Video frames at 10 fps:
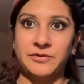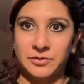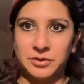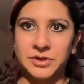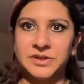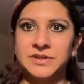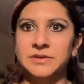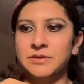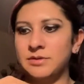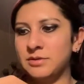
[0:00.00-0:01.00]
of course,
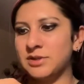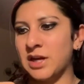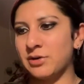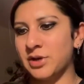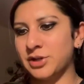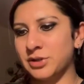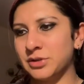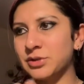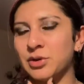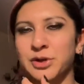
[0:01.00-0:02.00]
Shadow
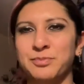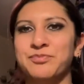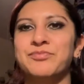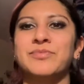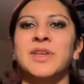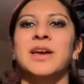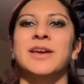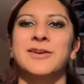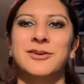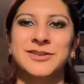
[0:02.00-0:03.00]
Hunters, or I
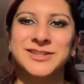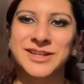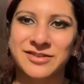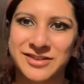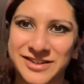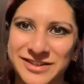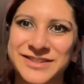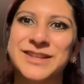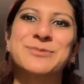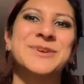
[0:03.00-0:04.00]
called it Shadow Hunters.
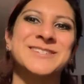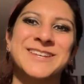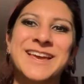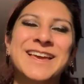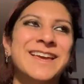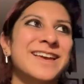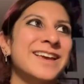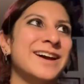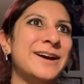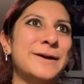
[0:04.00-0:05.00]
I meant
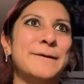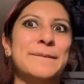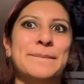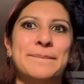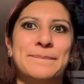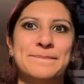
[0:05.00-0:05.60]
I